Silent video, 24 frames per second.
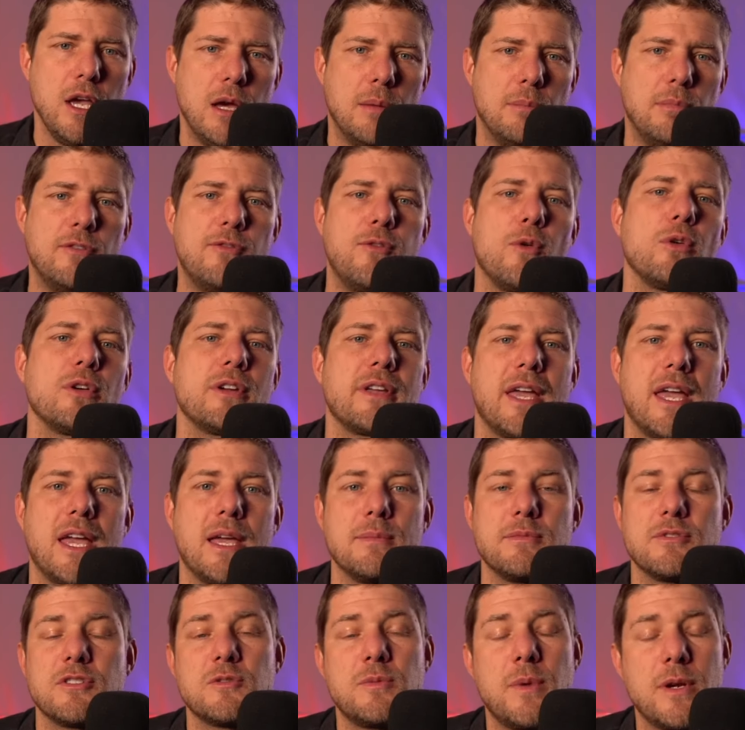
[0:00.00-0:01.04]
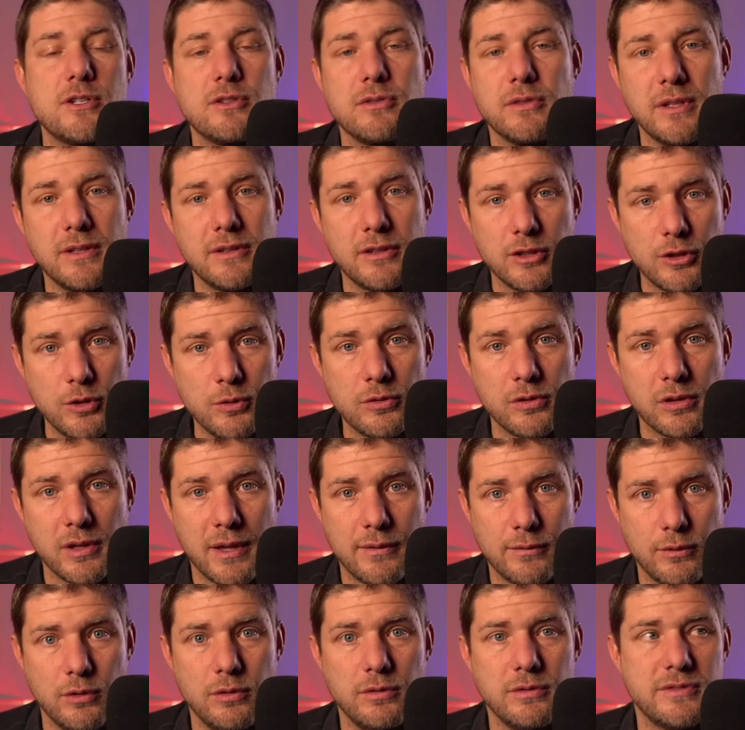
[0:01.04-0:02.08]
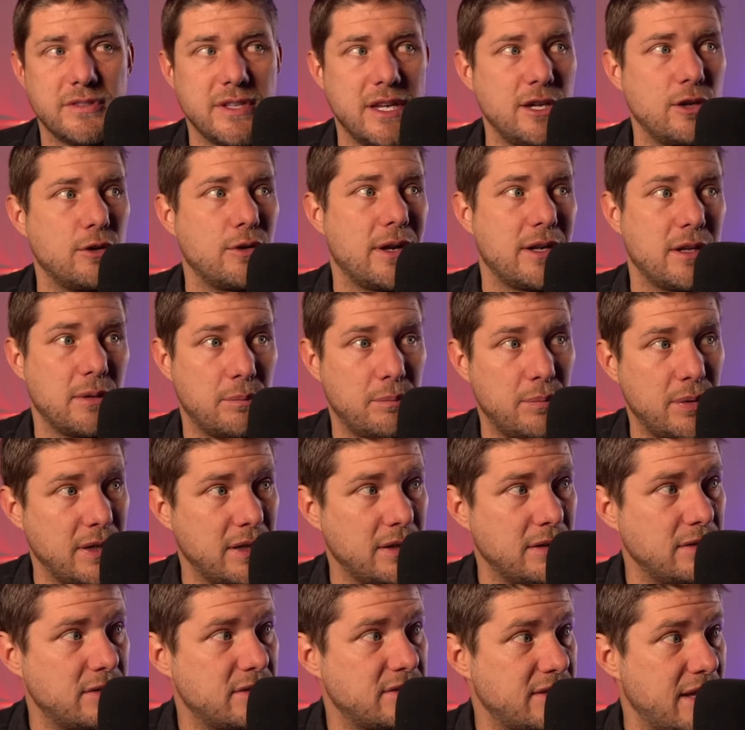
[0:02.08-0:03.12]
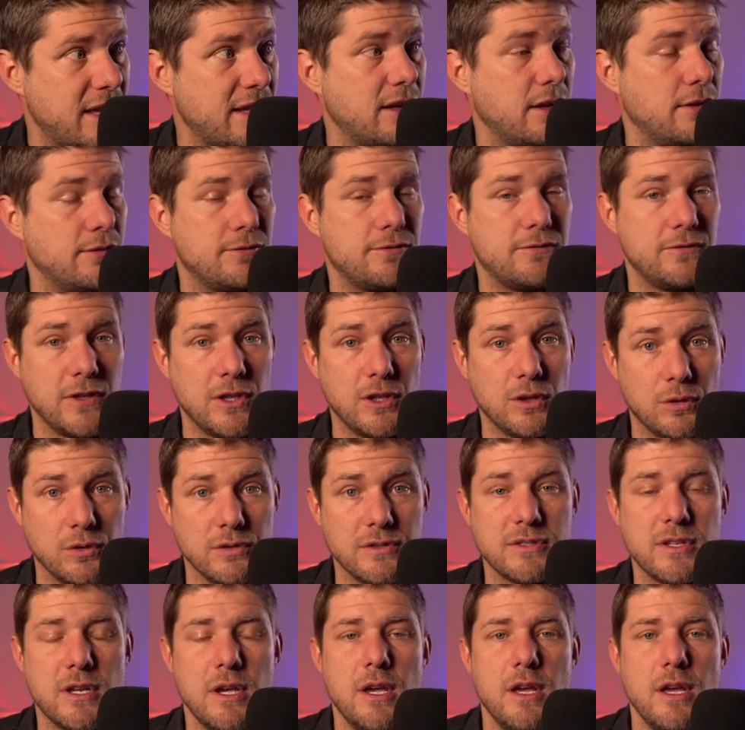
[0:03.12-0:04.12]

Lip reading: Before games, especially at the youth level, say you're at a big set of fields,